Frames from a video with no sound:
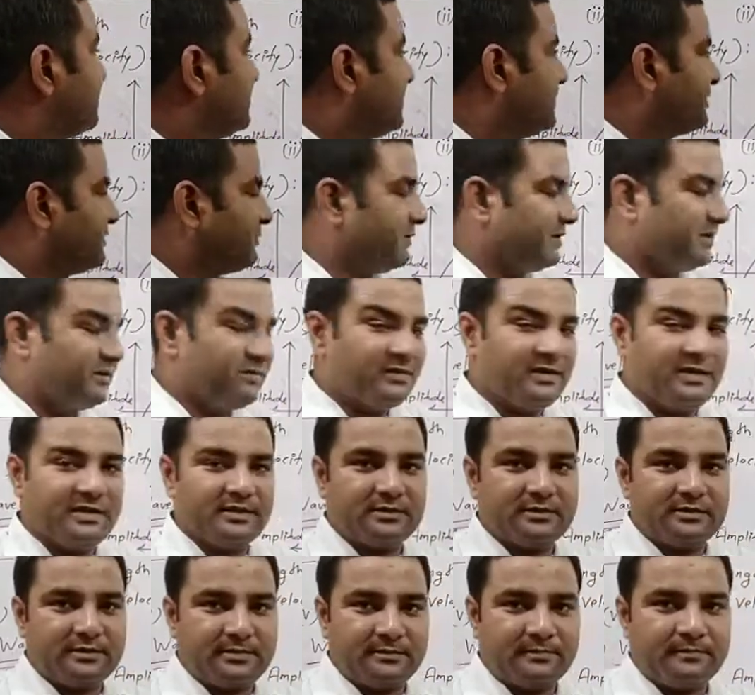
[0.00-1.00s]
That is
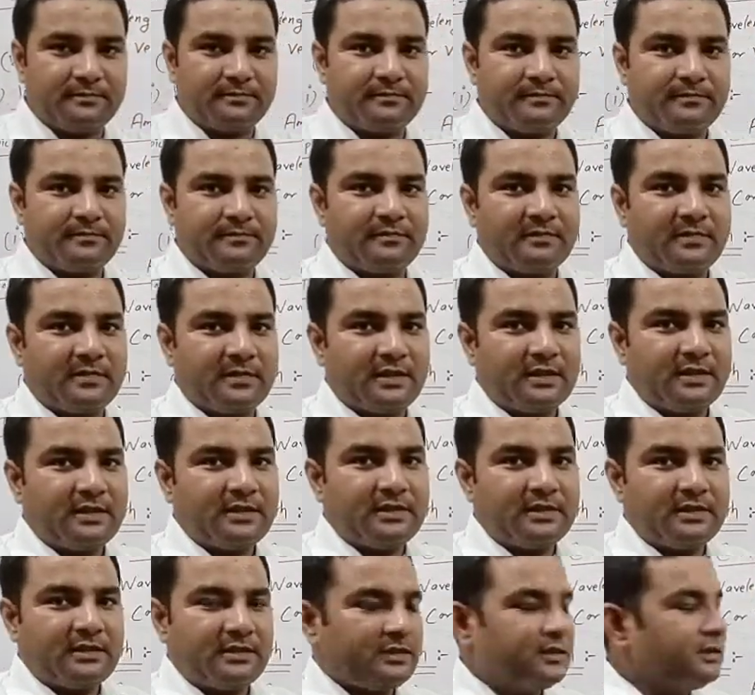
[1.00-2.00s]
wavelength.
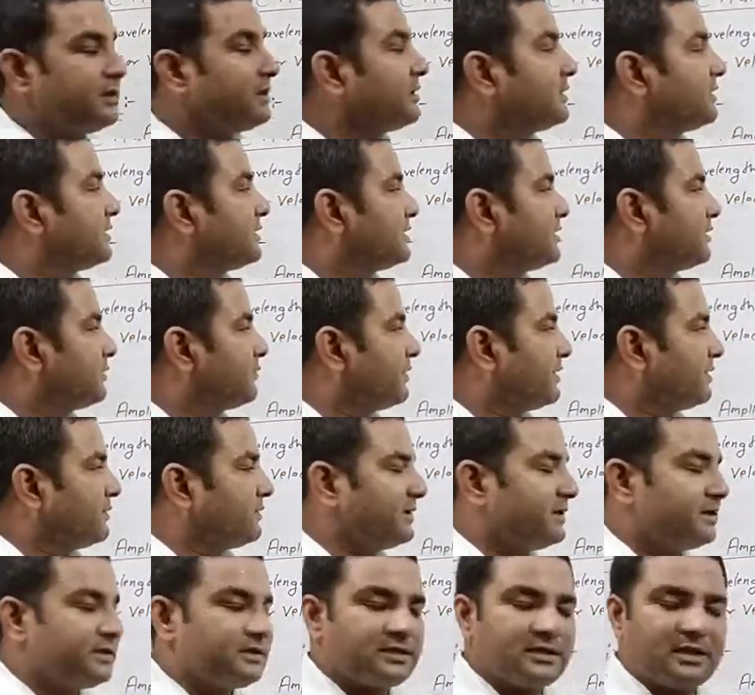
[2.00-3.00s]
The
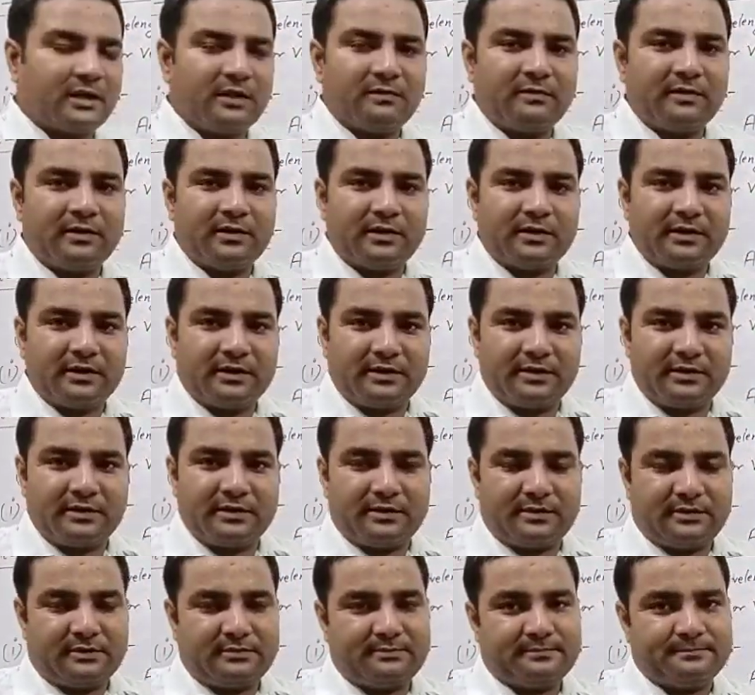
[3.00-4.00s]
wavelength covered
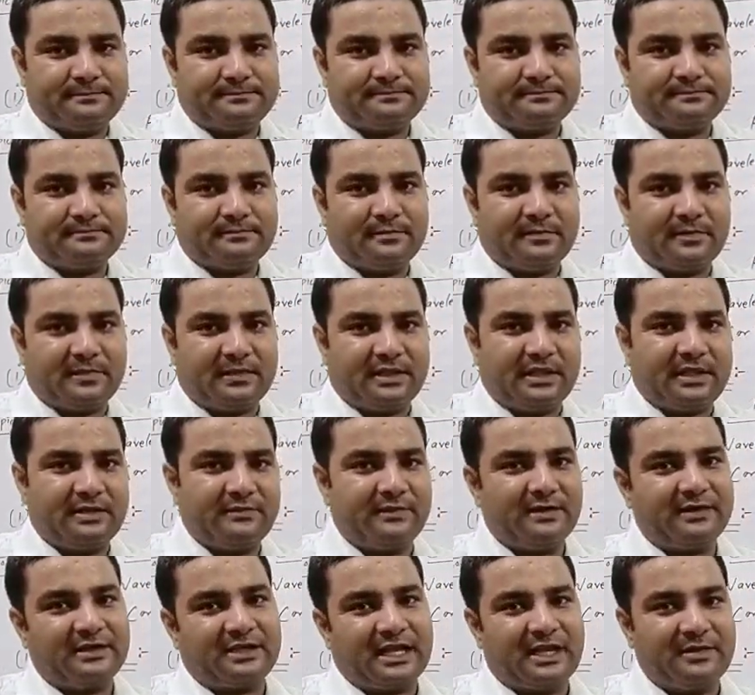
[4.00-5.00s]
in
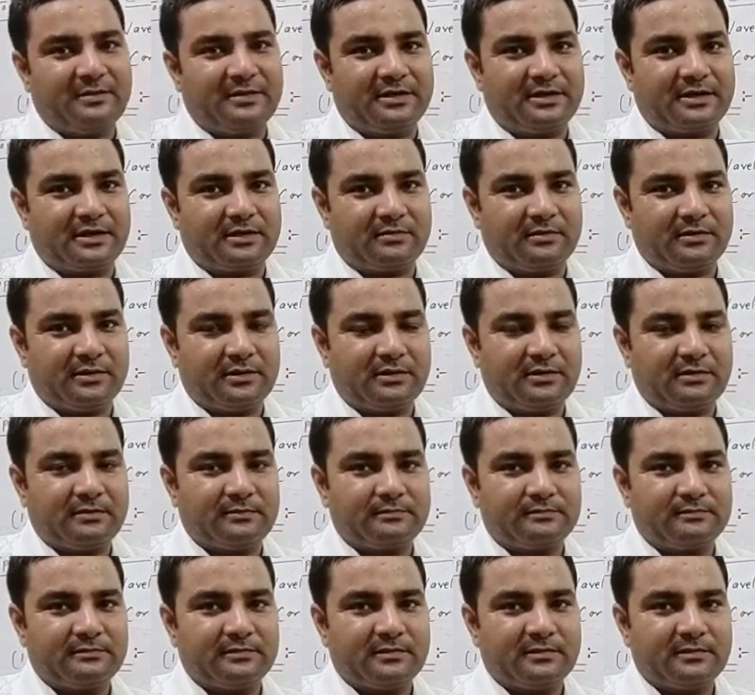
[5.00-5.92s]
given time interval.